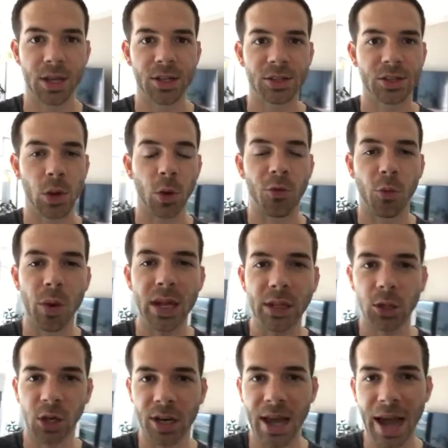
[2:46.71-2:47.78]
So if we
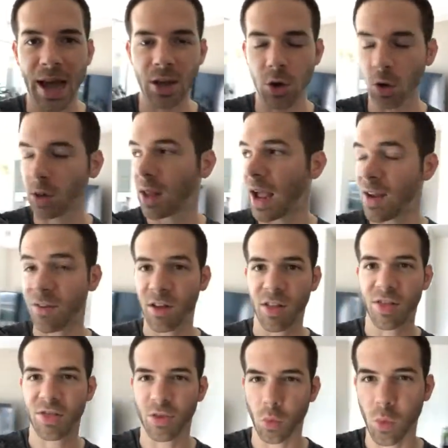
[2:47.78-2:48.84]
look at your life
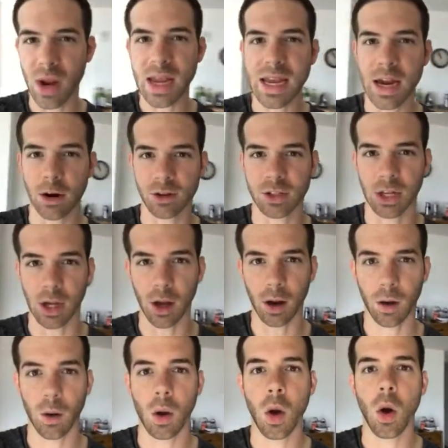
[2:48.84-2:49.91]
3 years
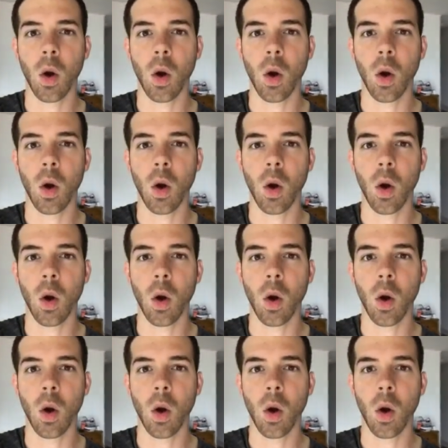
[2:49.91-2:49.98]
ago,